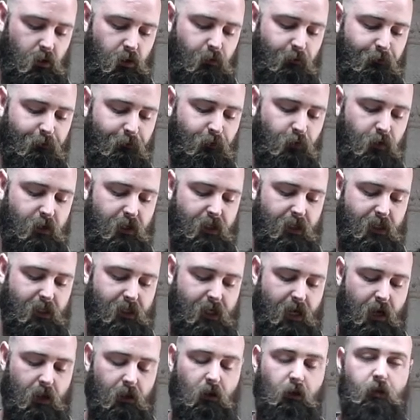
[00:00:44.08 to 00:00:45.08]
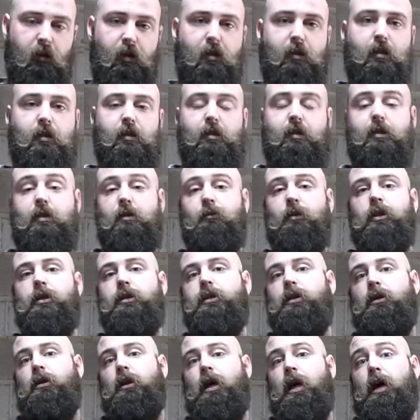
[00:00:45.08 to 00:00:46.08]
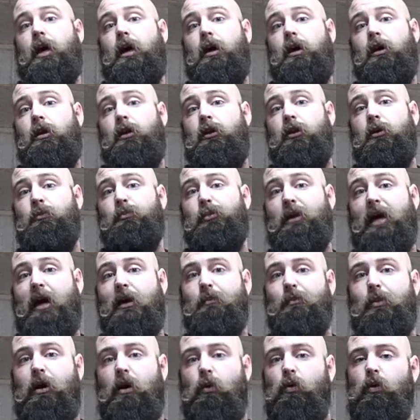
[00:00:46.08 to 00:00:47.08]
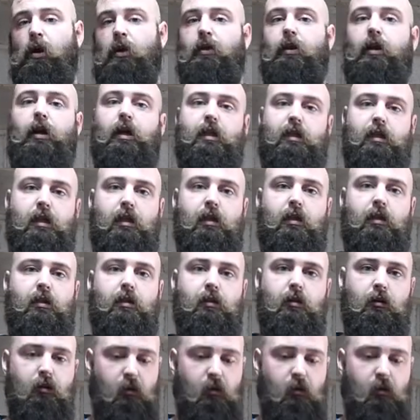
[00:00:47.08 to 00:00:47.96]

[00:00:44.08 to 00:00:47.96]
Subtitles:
foot detail on this is similar to the black butt one that I did